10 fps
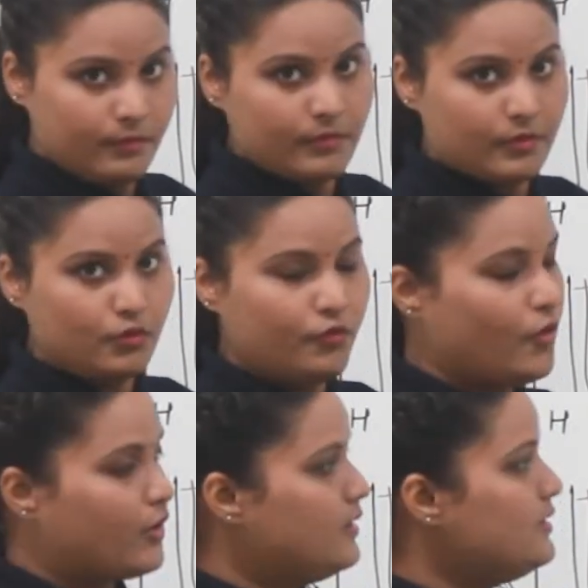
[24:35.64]
Do
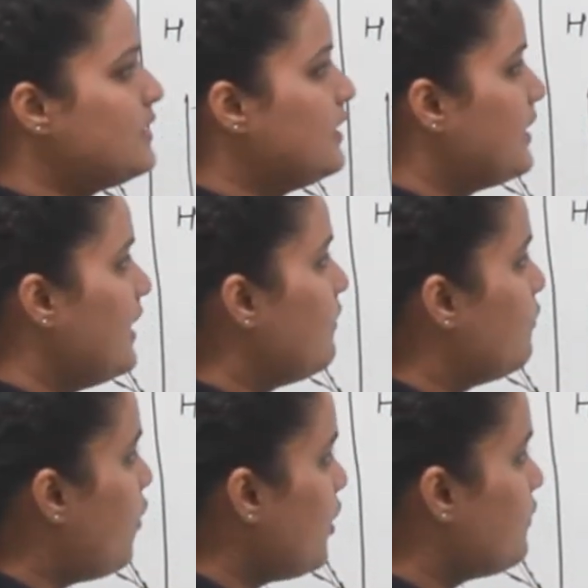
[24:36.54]
focus
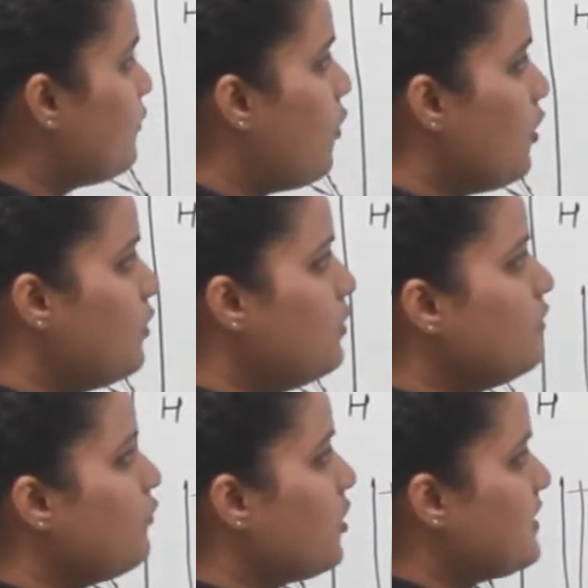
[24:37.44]

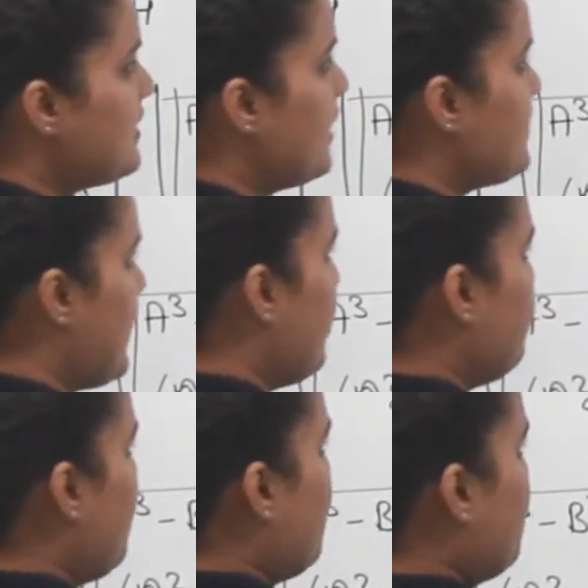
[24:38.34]
what steps I have
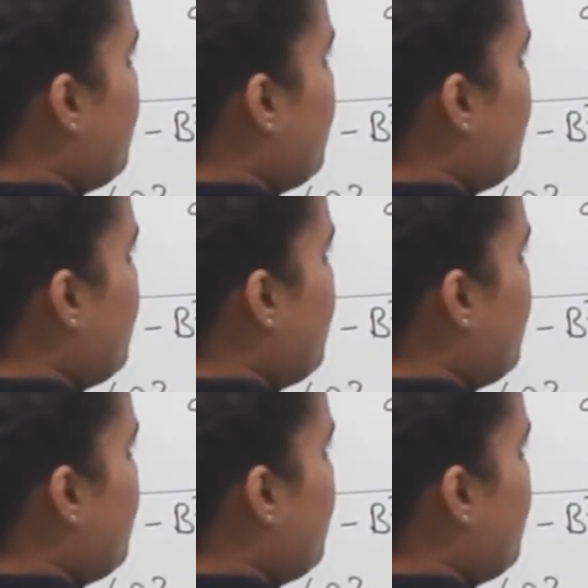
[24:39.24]
followed over